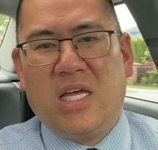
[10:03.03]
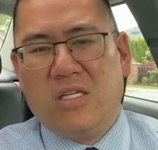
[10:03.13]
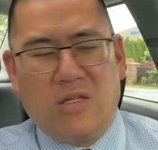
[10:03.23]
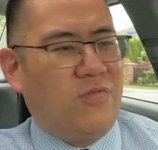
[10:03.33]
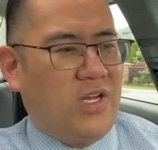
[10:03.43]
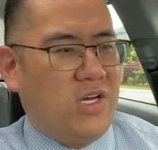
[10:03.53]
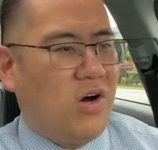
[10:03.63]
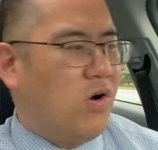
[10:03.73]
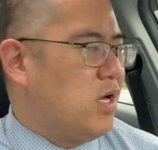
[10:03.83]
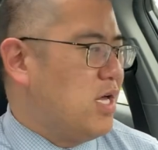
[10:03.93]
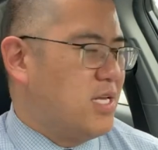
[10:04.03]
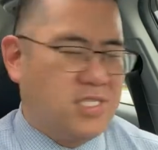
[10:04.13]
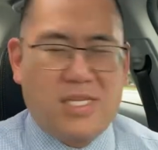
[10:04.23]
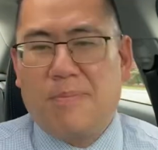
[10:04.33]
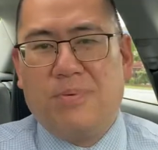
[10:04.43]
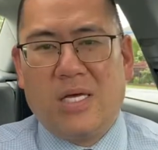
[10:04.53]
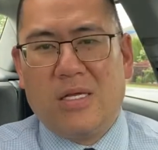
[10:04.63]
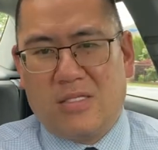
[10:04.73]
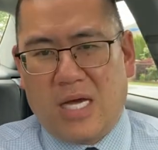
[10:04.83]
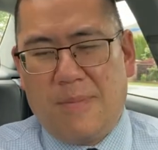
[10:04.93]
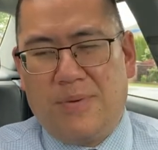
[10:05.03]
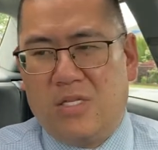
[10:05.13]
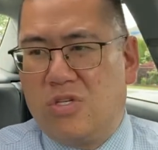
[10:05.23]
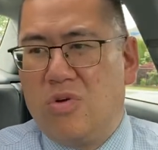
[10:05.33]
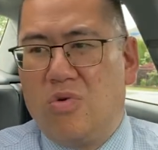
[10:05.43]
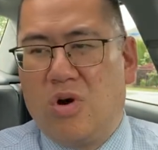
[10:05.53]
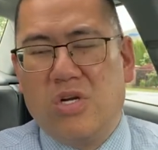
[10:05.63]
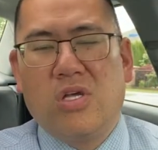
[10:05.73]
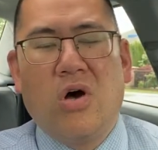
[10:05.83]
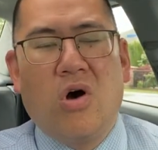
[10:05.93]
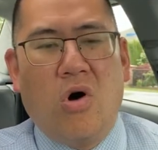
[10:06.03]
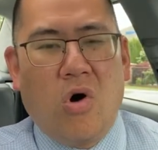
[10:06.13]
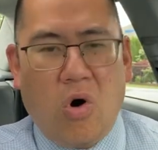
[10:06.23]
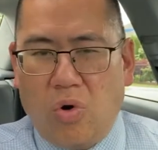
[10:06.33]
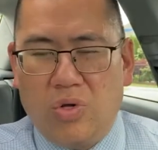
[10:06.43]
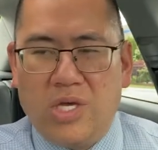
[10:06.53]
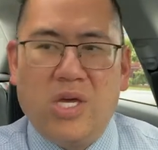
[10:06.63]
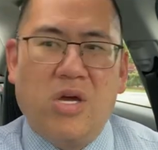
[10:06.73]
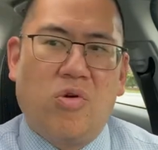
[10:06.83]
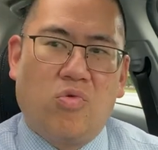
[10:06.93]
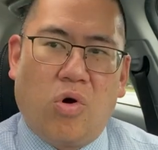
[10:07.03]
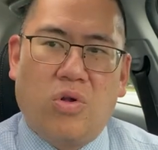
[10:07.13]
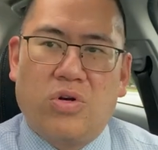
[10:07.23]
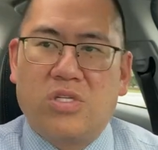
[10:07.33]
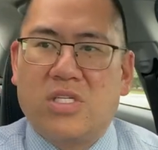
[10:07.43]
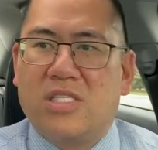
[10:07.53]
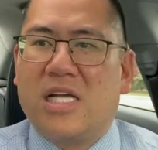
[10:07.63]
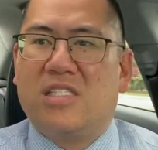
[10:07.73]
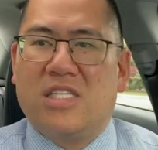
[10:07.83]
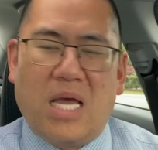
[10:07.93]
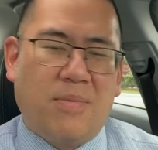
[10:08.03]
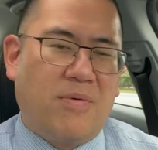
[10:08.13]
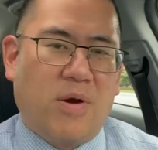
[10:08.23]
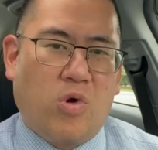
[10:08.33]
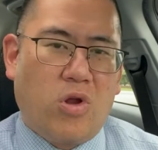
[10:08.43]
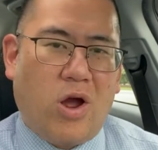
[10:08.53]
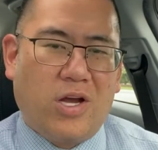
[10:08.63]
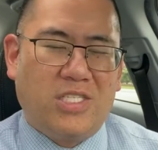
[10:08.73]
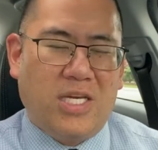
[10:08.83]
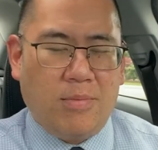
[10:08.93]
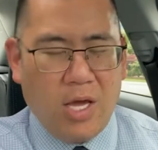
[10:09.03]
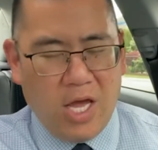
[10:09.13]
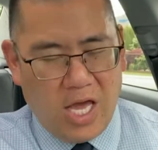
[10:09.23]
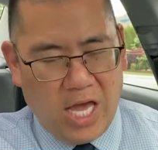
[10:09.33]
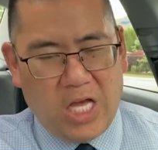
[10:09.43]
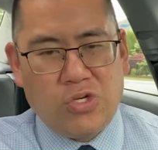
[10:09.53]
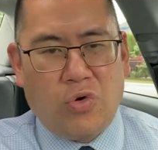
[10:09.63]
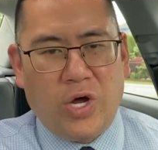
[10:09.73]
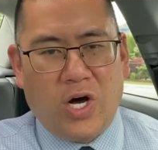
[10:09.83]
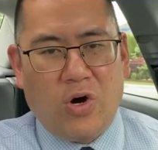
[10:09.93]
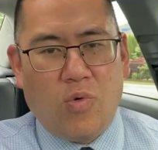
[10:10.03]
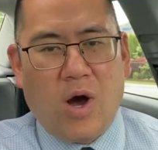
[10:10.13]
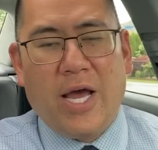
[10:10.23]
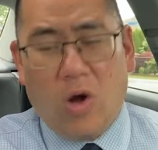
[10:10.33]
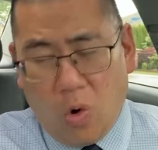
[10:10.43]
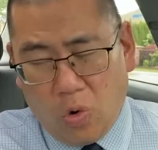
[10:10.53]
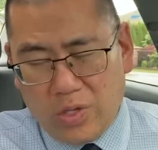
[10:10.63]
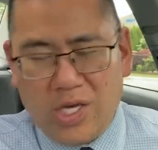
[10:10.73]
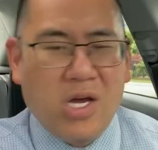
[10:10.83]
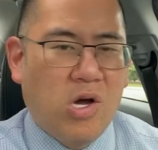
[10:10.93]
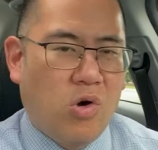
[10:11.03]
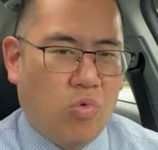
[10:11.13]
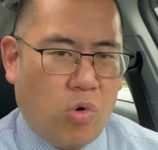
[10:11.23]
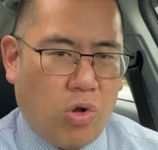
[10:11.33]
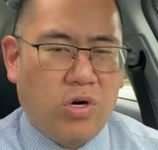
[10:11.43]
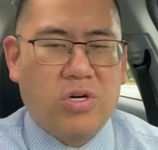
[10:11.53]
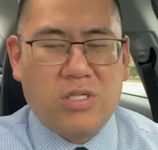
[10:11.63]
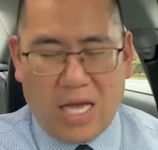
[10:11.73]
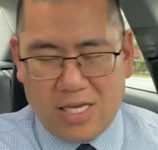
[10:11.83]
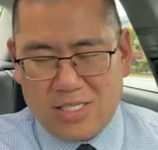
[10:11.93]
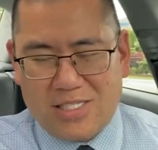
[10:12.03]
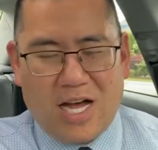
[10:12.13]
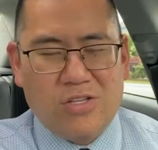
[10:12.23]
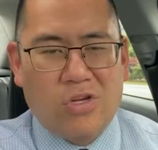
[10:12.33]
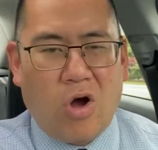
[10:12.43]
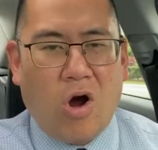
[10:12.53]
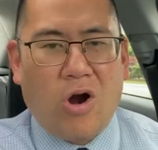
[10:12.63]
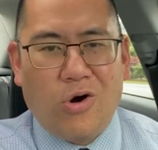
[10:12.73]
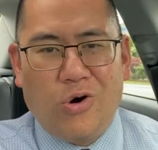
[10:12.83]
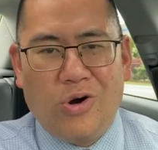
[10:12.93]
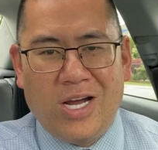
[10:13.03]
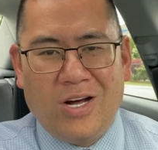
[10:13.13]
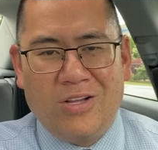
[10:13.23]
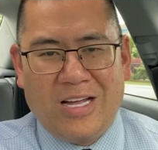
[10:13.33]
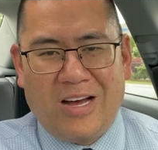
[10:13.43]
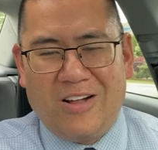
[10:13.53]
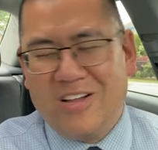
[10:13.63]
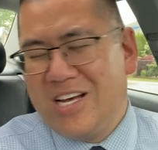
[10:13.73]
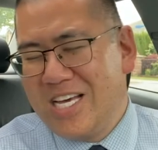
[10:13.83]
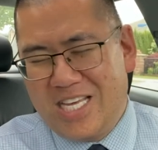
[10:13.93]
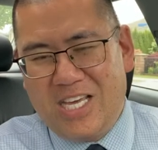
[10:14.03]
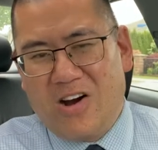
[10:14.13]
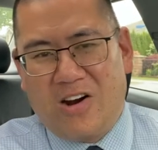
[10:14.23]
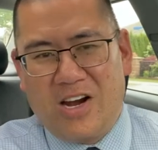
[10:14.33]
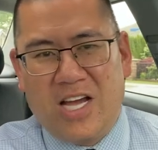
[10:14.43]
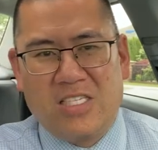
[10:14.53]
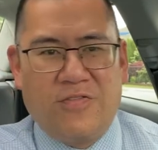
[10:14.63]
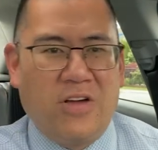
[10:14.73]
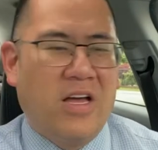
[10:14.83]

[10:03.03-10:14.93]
into the video, simply type in two words, Holy Rollers, because that's the name of my roller hockey team, H-O-L-Y, Holy Rollers, as it sounds, R-O-L-L-E-R-S. If